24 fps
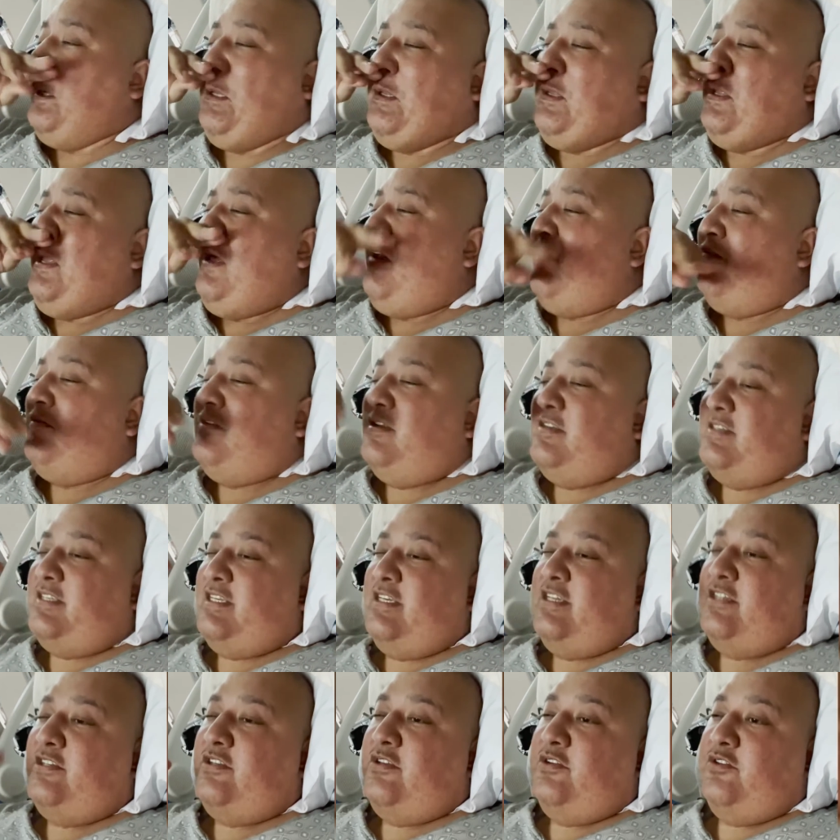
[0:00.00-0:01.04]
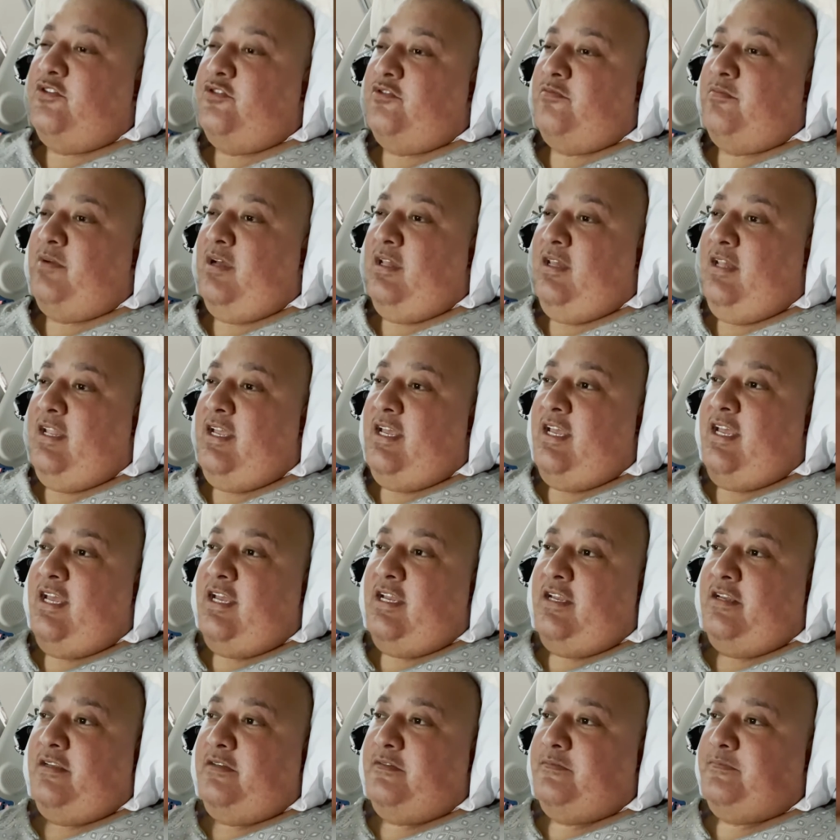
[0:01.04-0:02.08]
having these issues with my
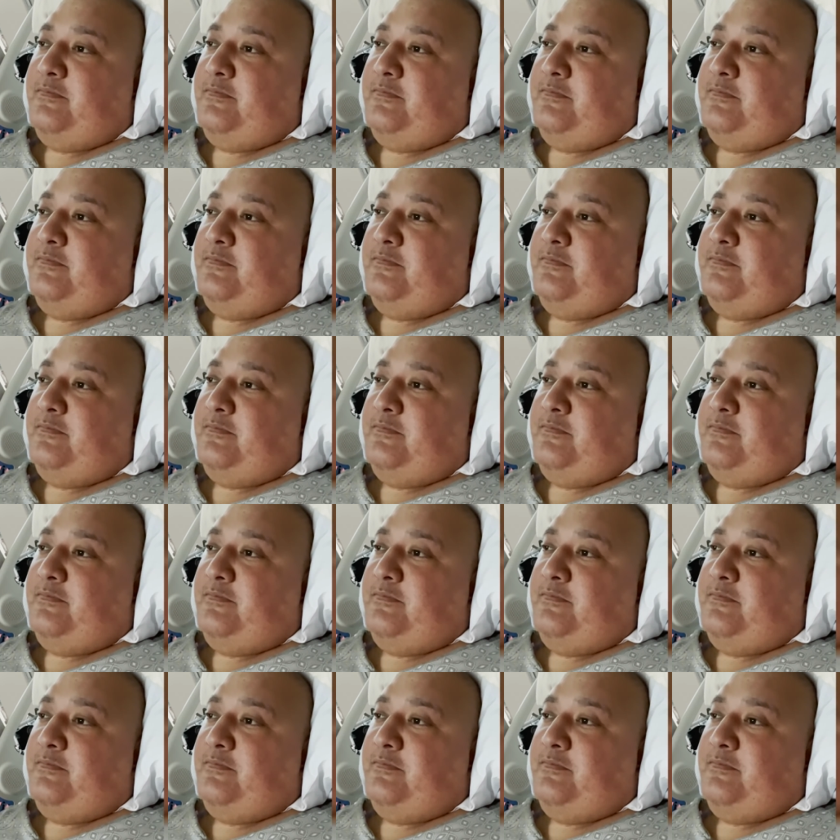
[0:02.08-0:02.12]
leg,